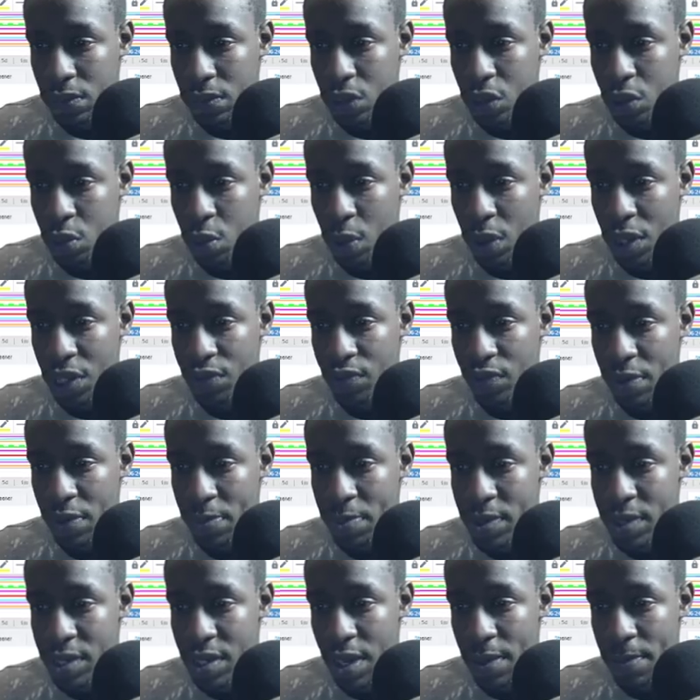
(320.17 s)

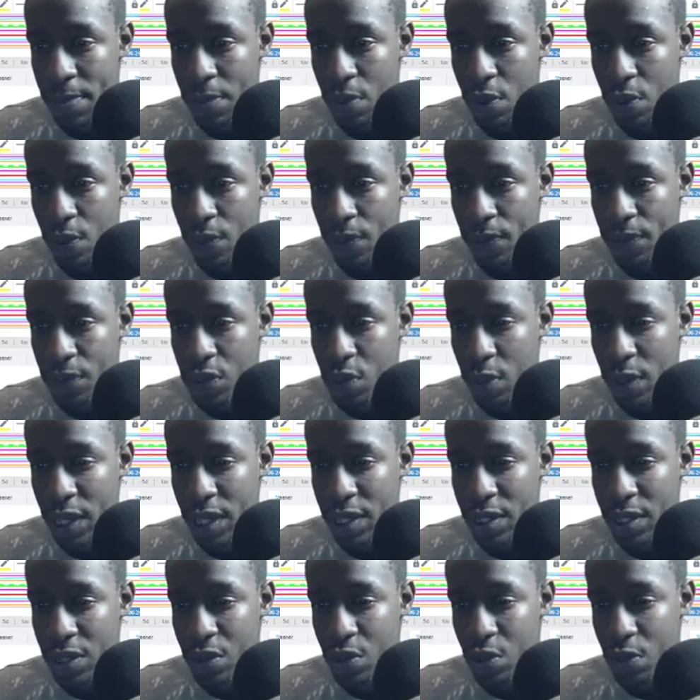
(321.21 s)
23% move.
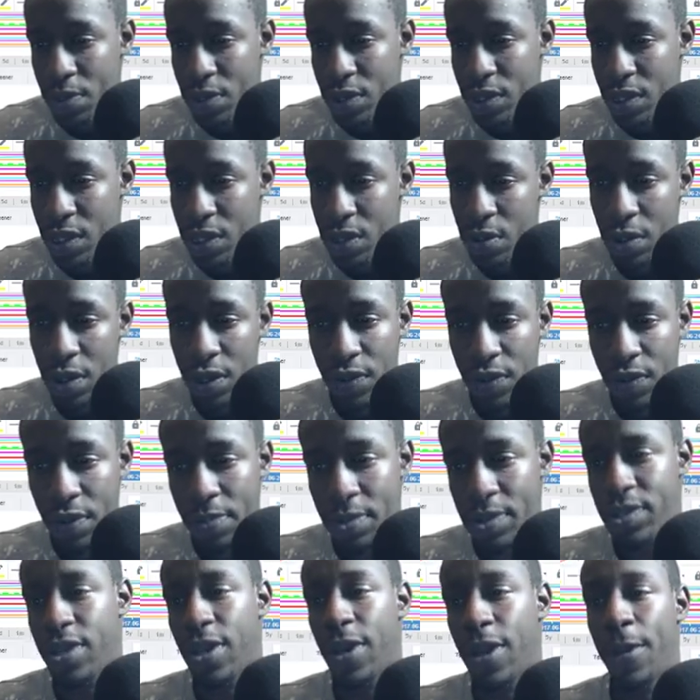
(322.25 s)
22%,
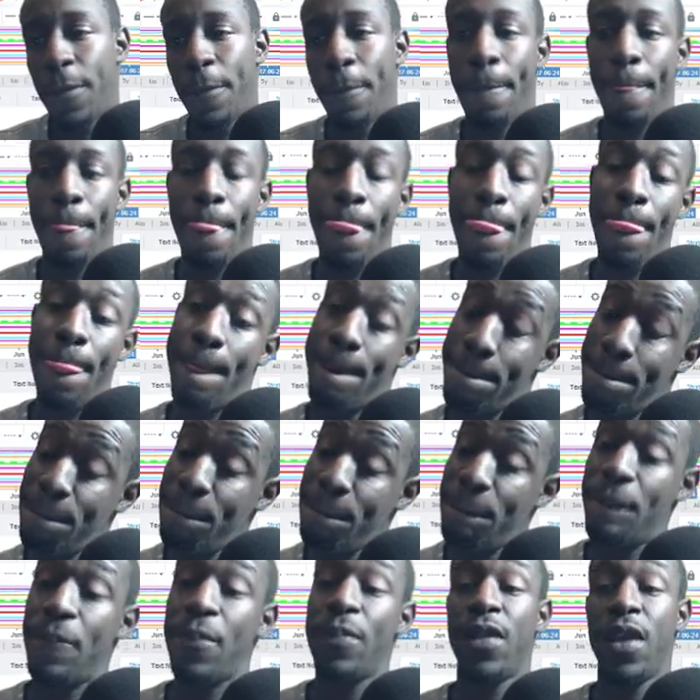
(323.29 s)
23%.
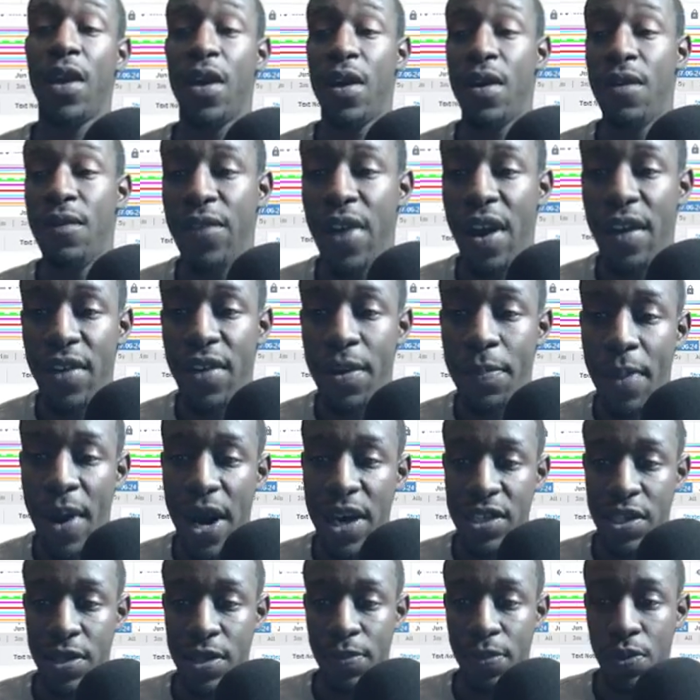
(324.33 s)
Very
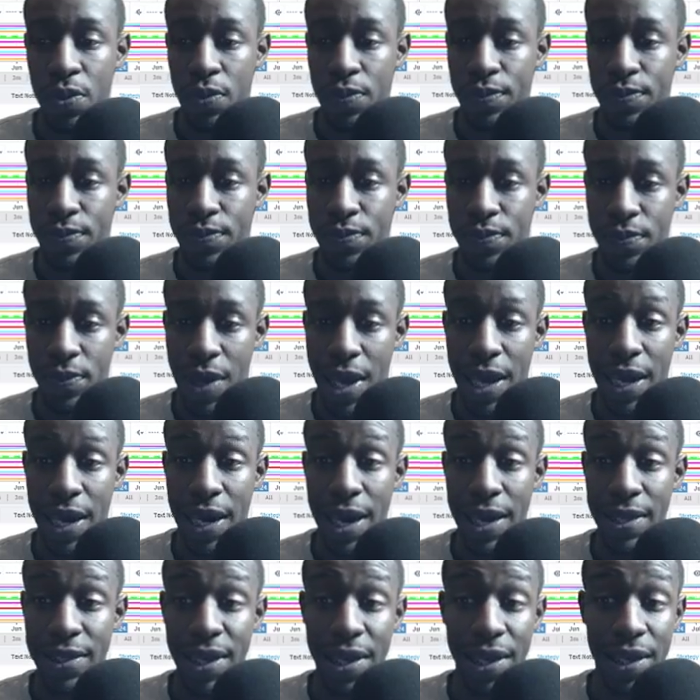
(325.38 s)
possible. And
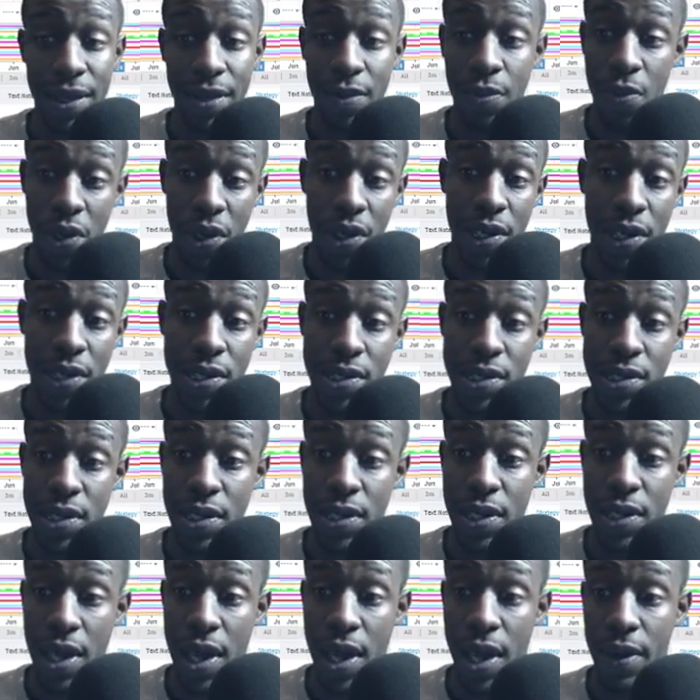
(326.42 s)
I think we're going to see
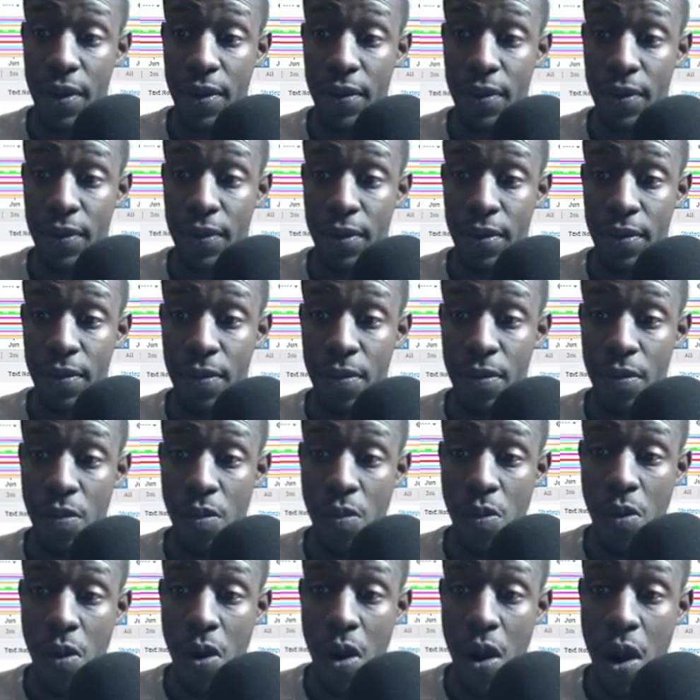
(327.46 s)
that.
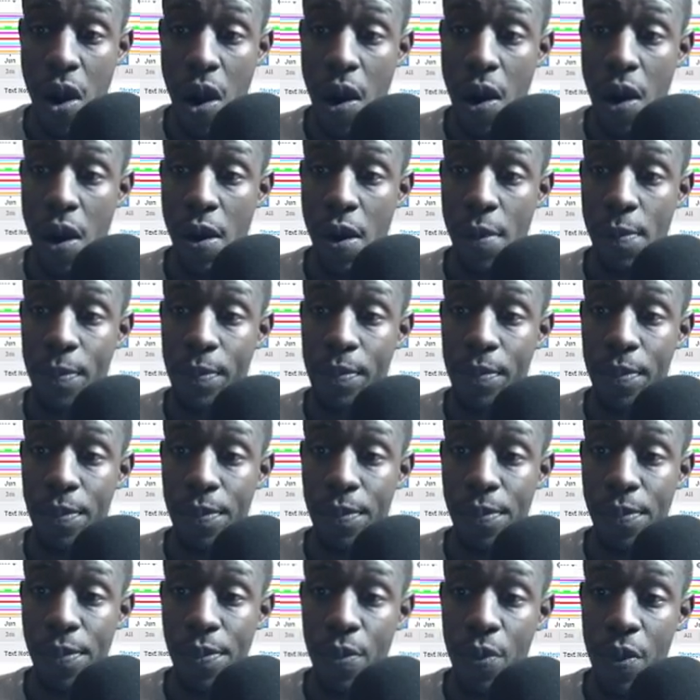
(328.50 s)

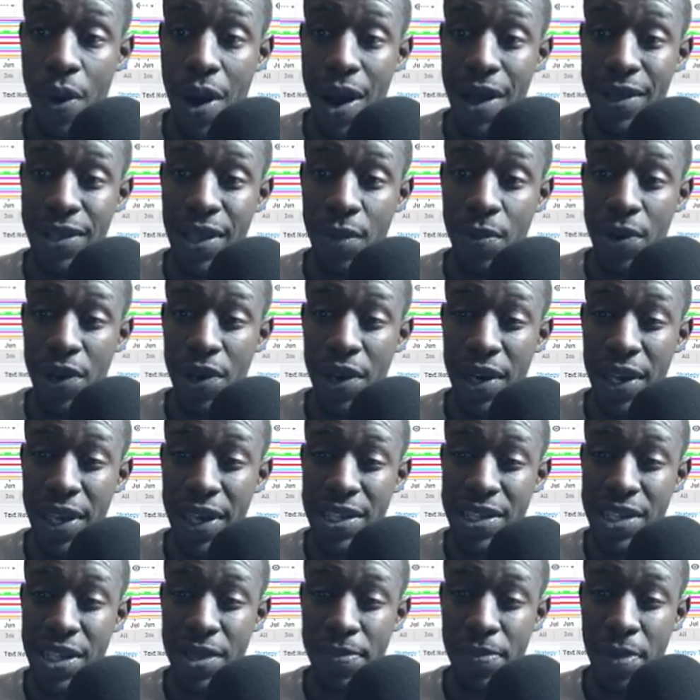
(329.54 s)
I think we're going to
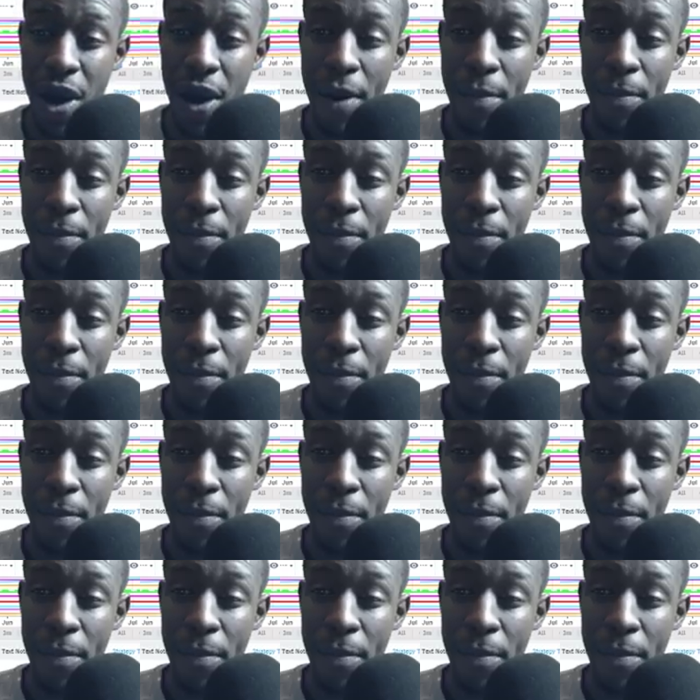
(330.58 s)
get some up